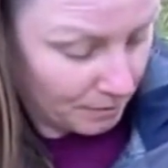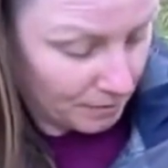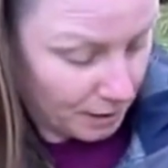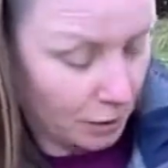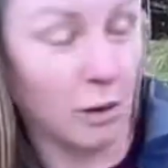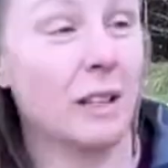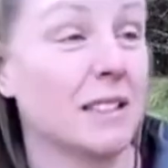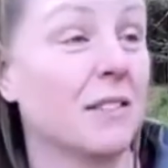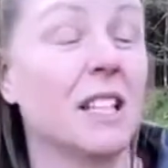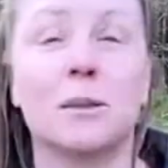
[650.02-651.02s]
you know, it's
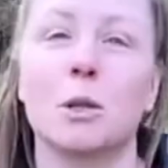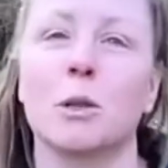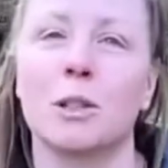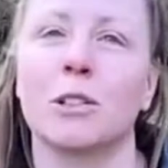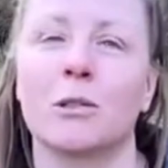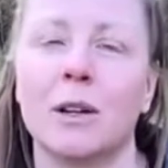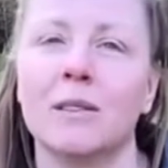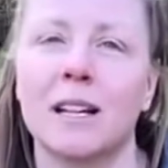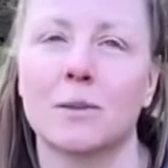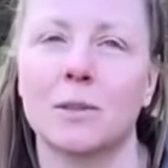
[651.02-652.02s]
available all year
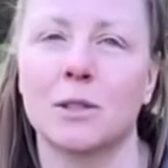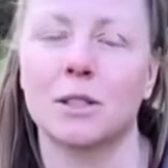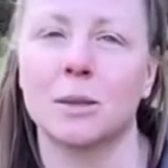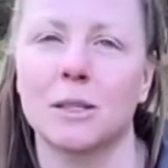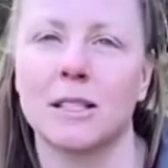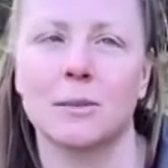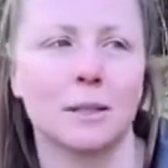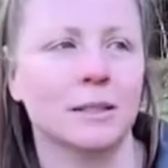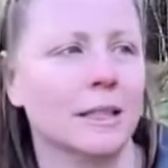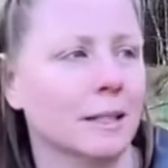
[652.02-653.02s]
round. That's what's good about this
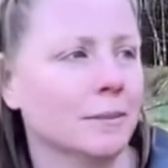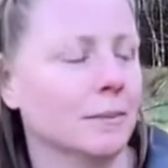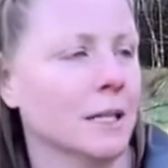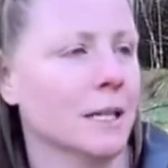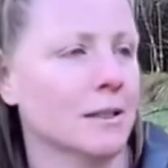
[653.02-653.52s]
one.